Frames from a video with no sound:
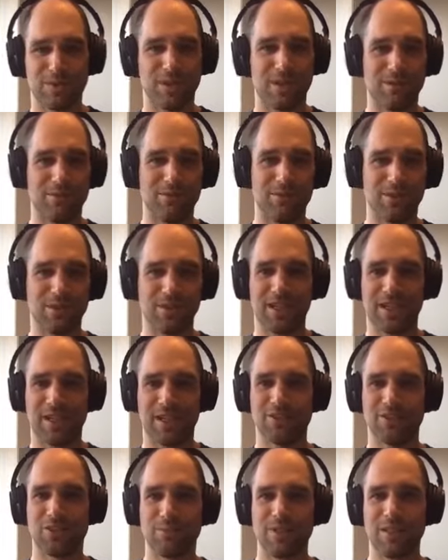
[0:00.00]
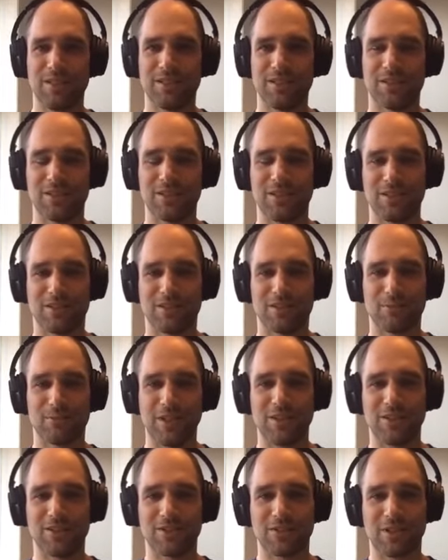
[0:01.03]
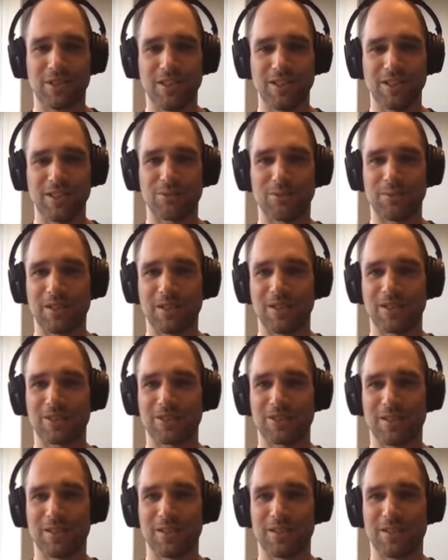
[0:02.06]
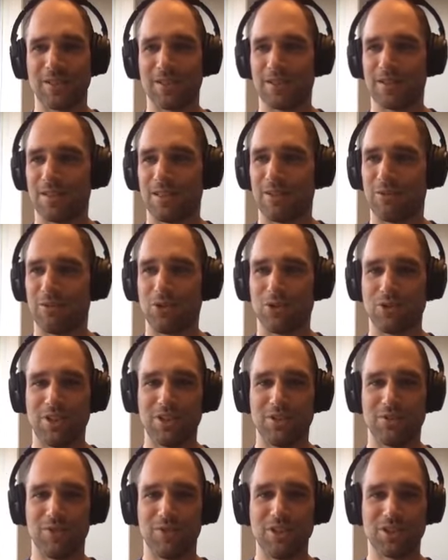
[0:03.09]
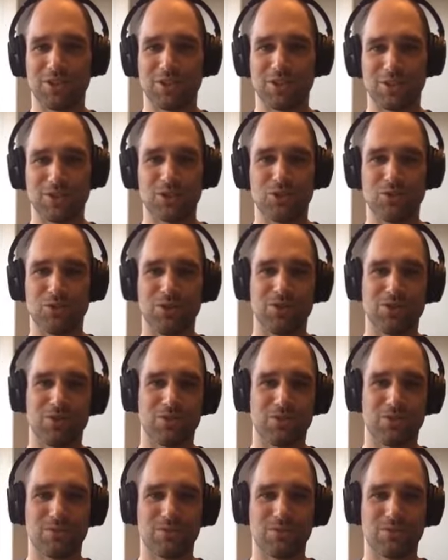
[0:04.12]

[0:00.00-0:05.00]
intermediate releases, because if you don't need the feature, you shouldn't